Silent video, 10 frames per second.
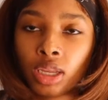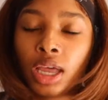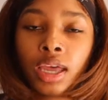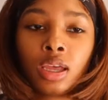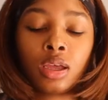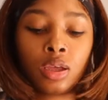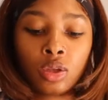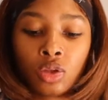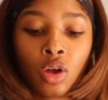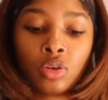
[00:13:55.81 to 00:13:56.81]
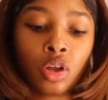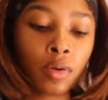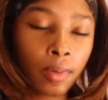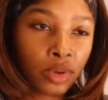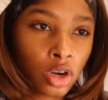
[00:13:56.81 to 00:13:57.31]
Like, you don't
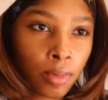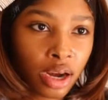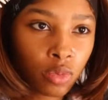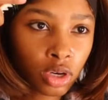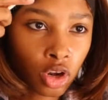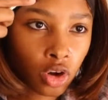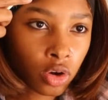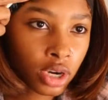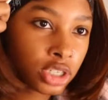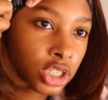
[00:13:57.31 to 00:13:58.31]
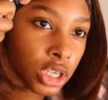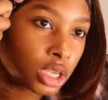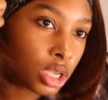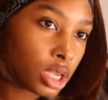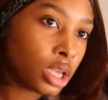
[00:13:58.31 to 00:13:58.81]
nobody want no crunchy